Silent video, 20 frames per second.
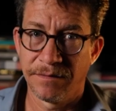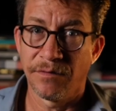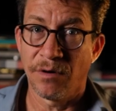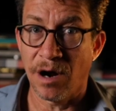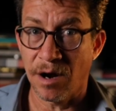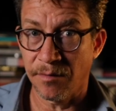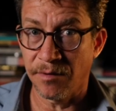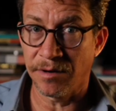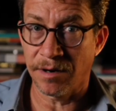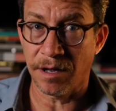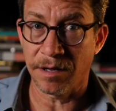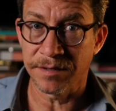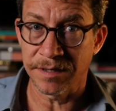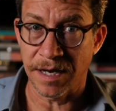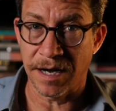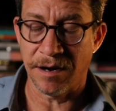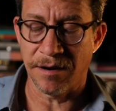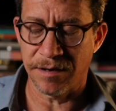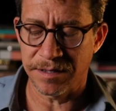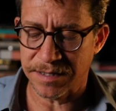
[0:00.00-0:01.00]
Robert Alton
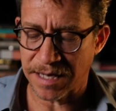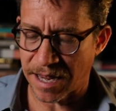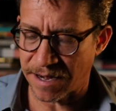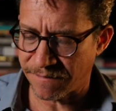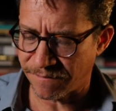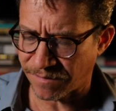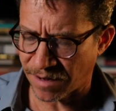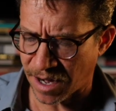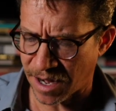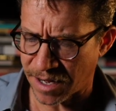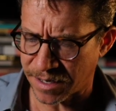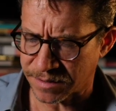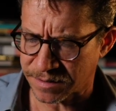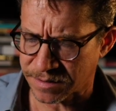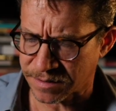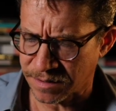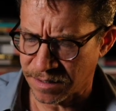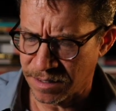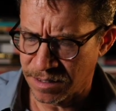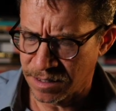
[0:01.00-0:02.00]
Harris had a
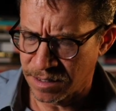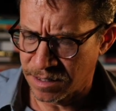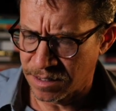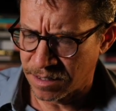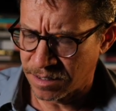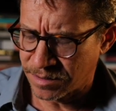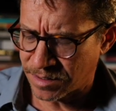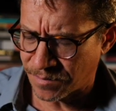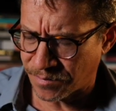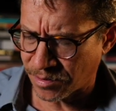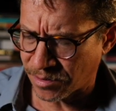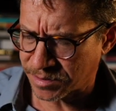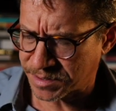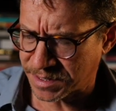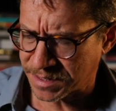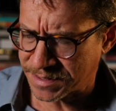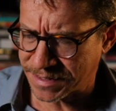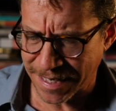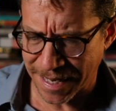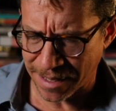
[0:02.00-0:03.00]
vice. The
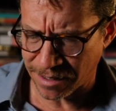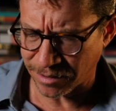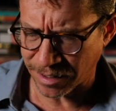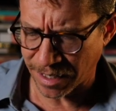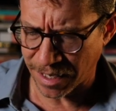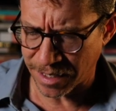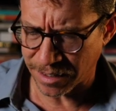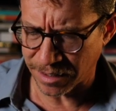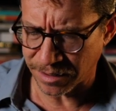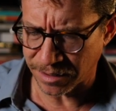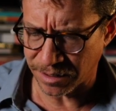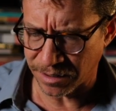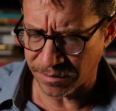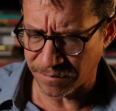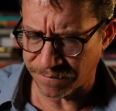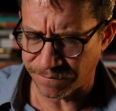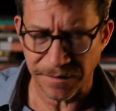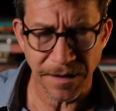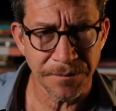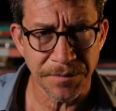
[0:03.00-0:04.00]
person tailgating you,
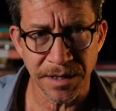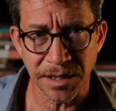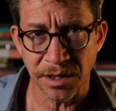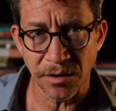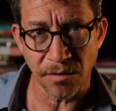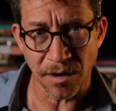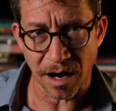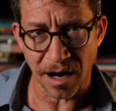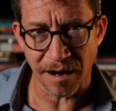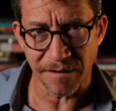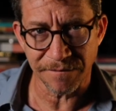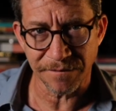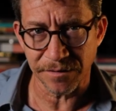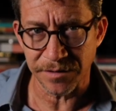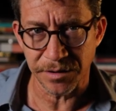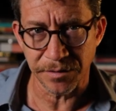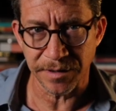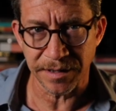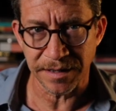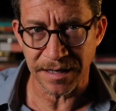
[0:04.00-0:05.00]
flipping you off for
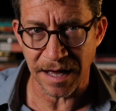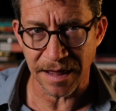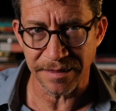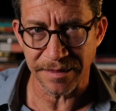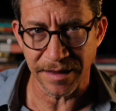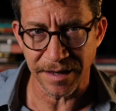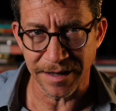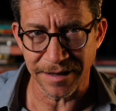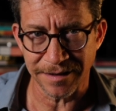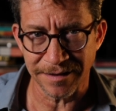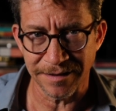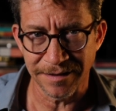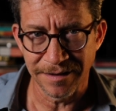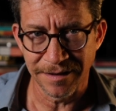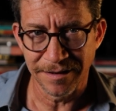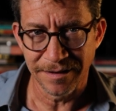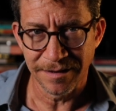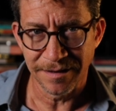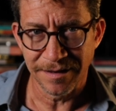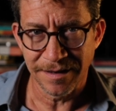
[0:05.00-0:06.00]
doing nothing,
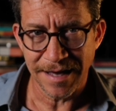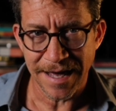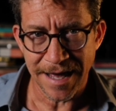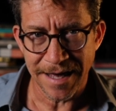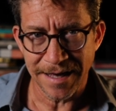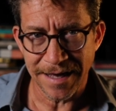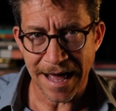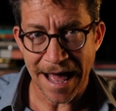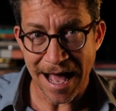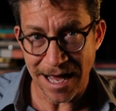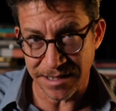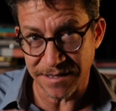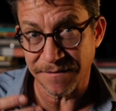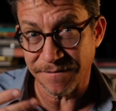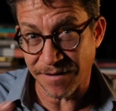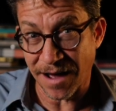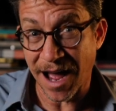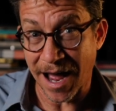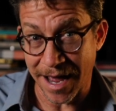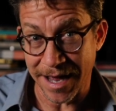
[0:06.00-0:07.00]
has a
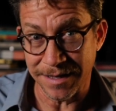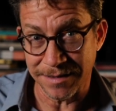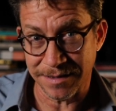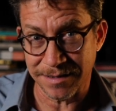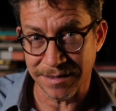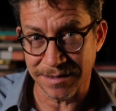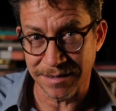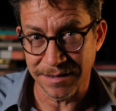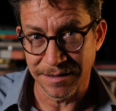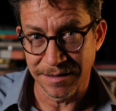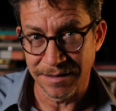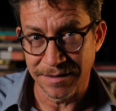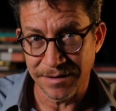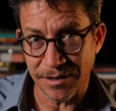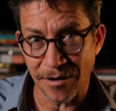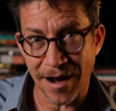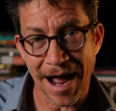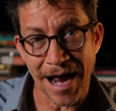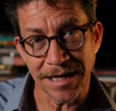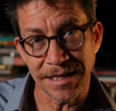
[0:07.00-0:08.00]
vice.
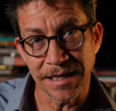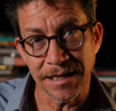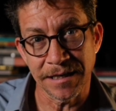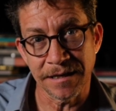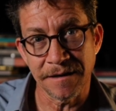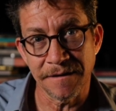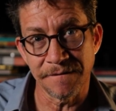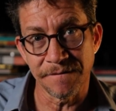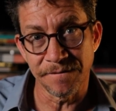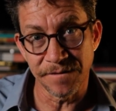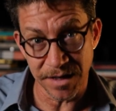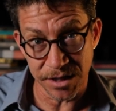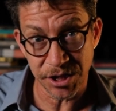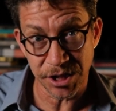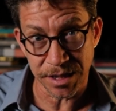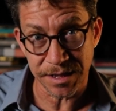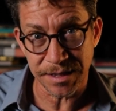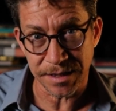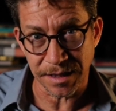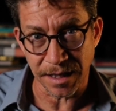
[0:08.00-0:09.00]
They're acting
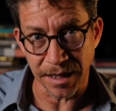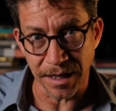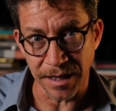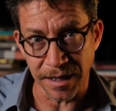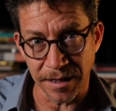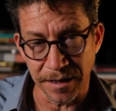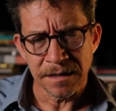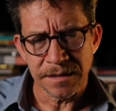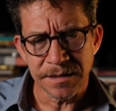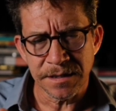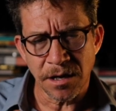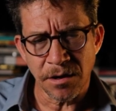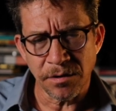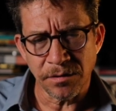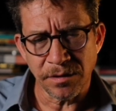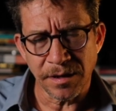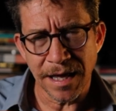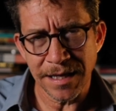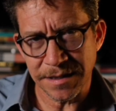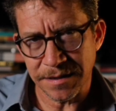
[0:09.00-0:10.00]
viciously. So
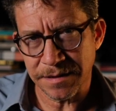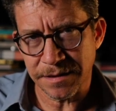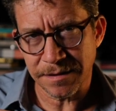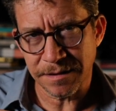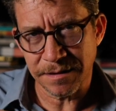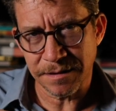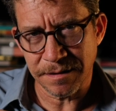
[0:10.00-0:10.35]
let's